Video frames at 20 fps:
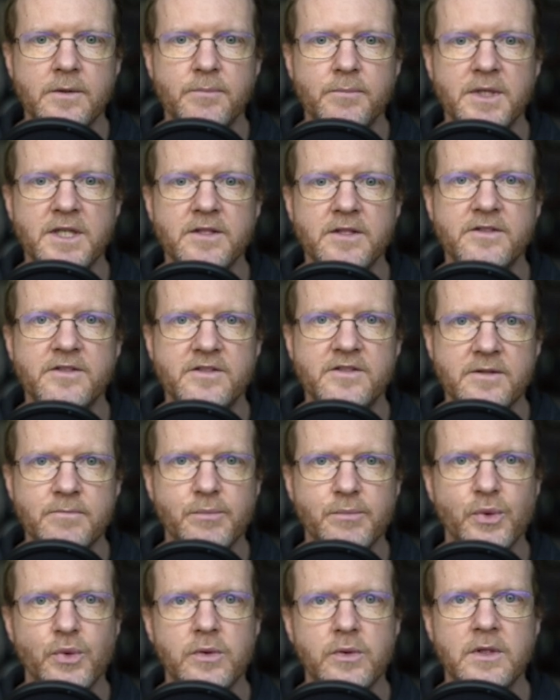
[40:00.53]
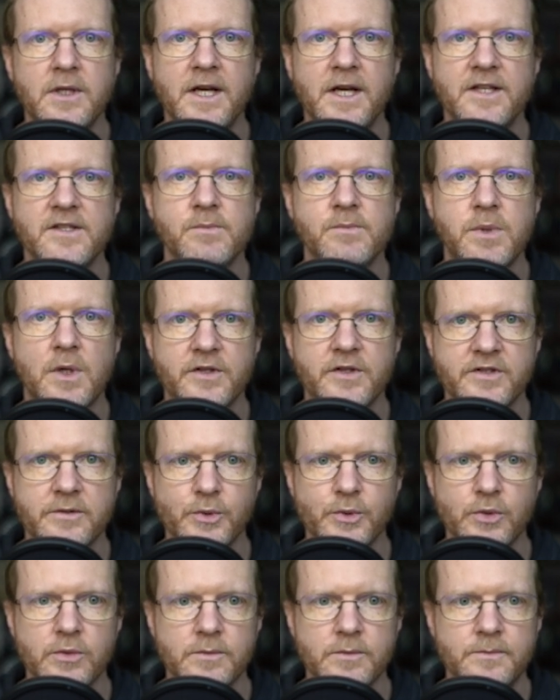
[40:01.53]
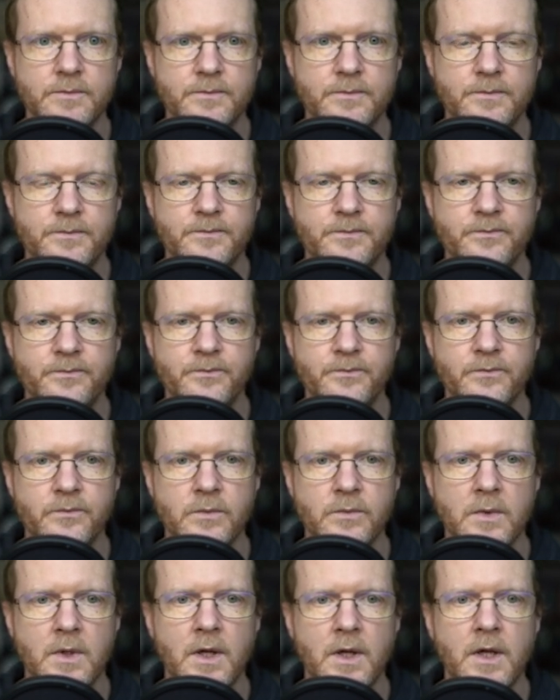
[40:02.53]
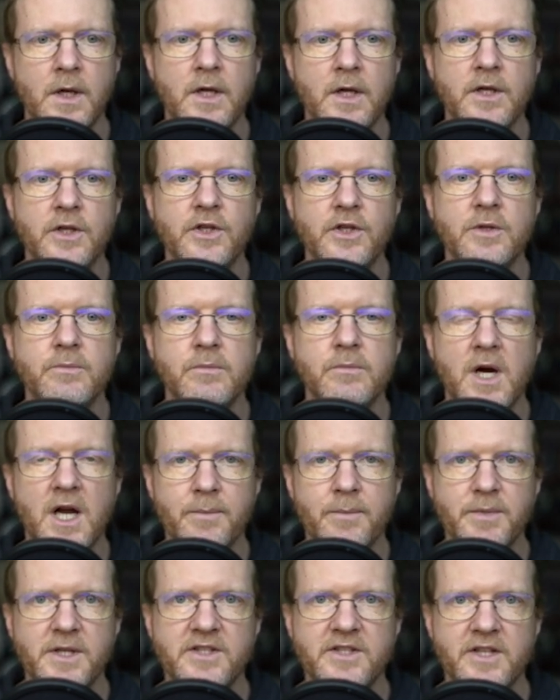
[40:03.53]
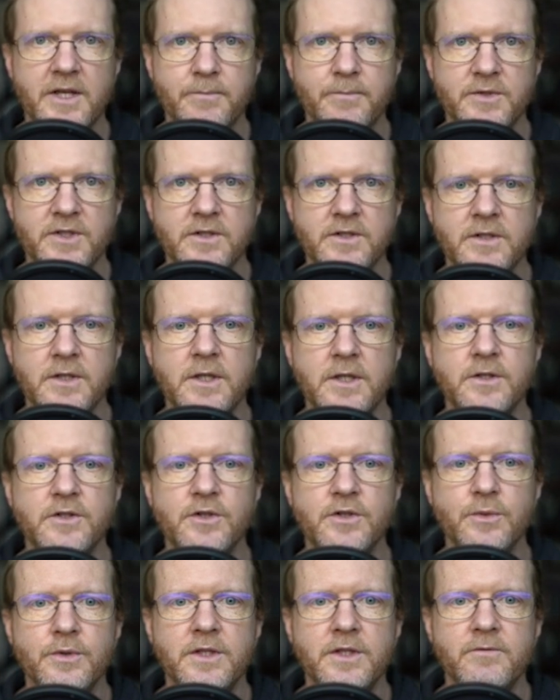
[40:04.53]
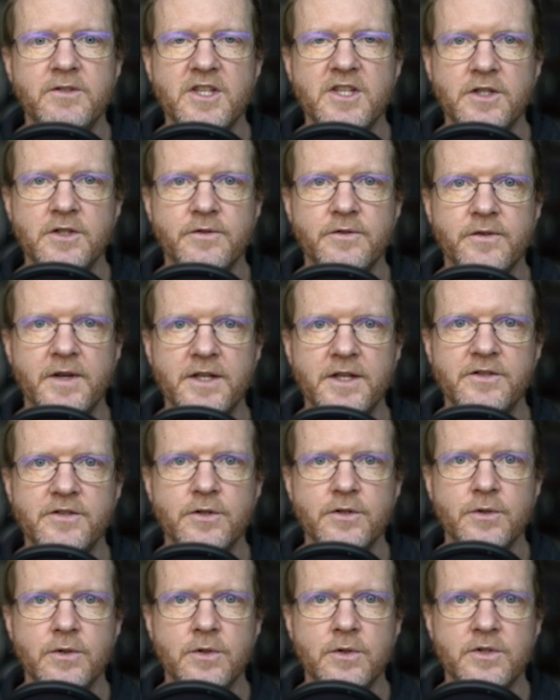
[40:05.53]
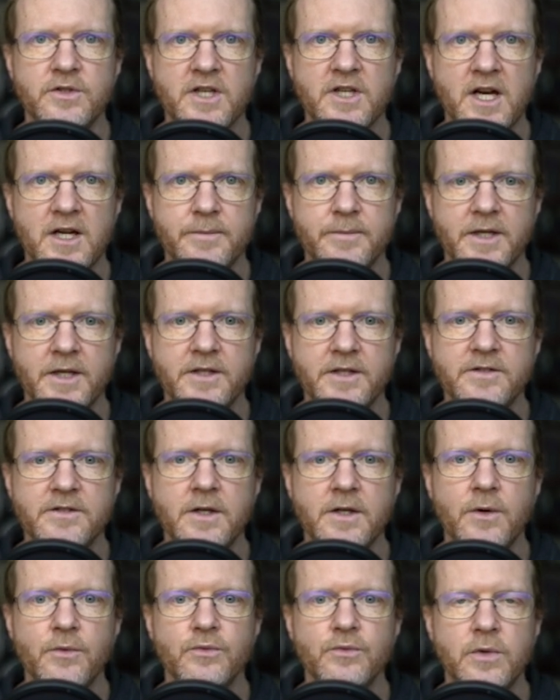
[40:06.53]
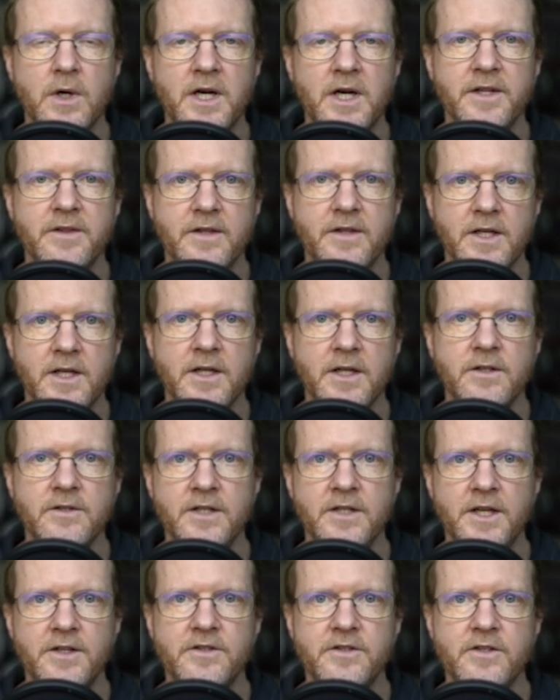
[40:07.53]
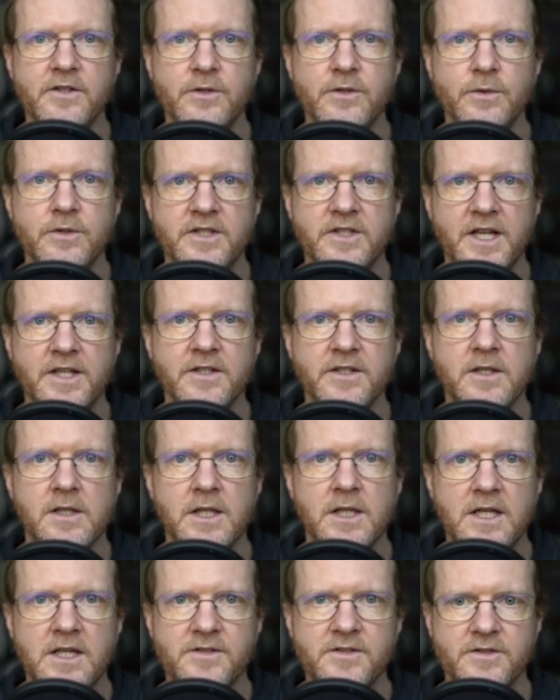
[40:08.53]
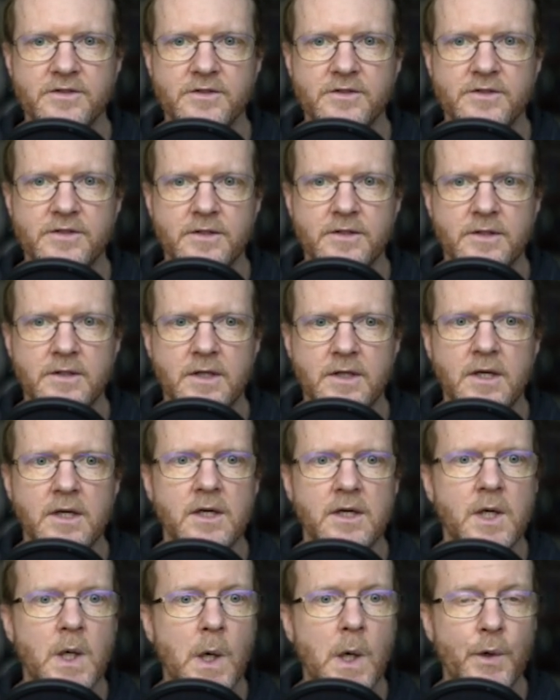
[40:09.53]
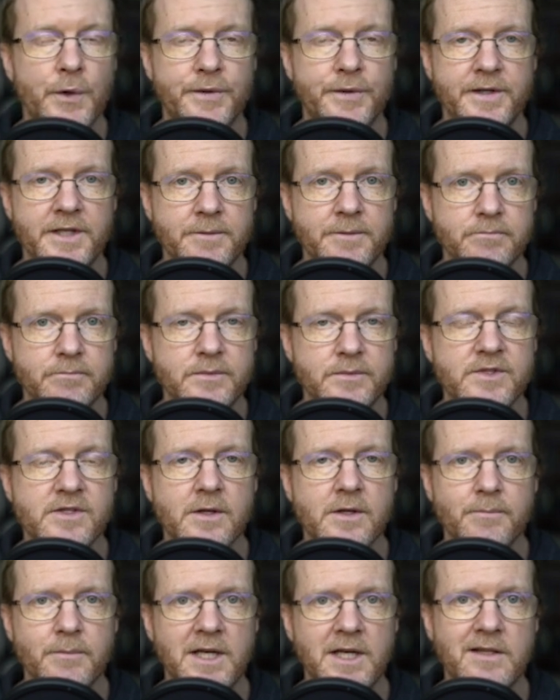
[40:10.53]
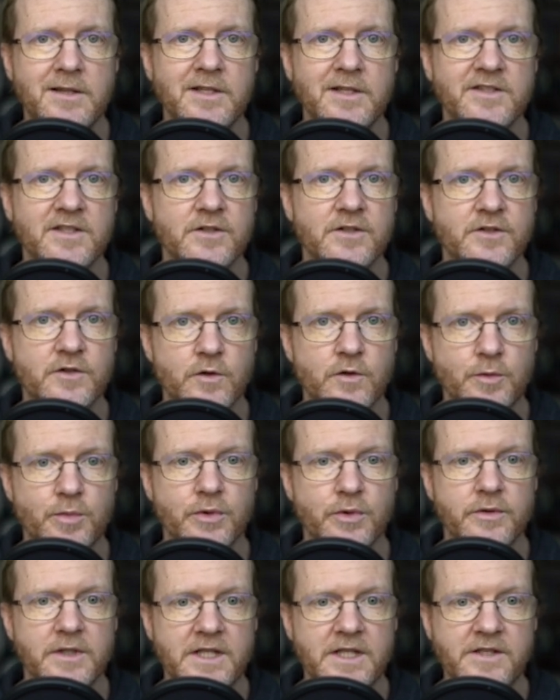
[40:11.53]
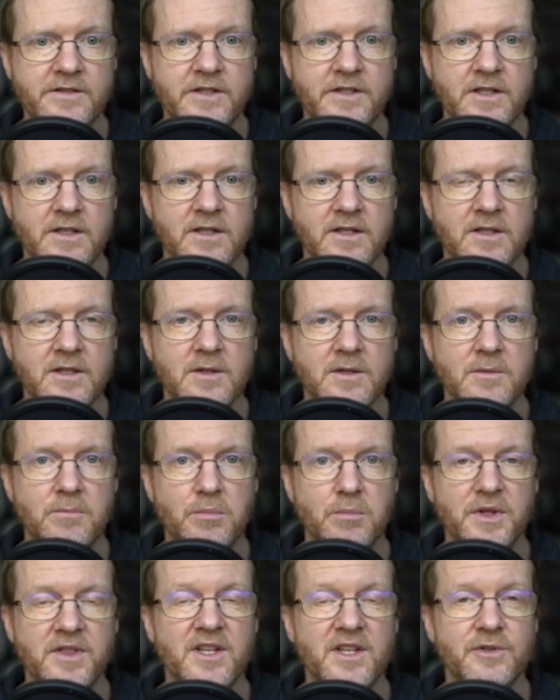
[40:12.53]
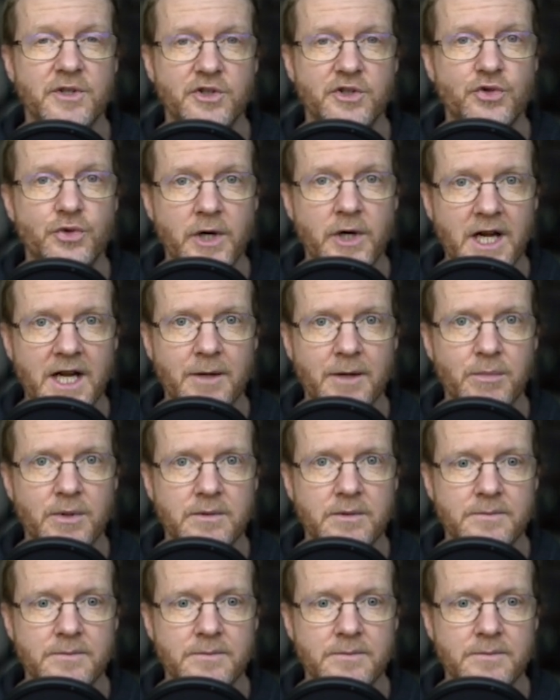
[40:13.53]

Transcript: be as simple as possible. You might be tempted to interface to your database right there next to your data classes. ORMs make this super easy, but they're a trap.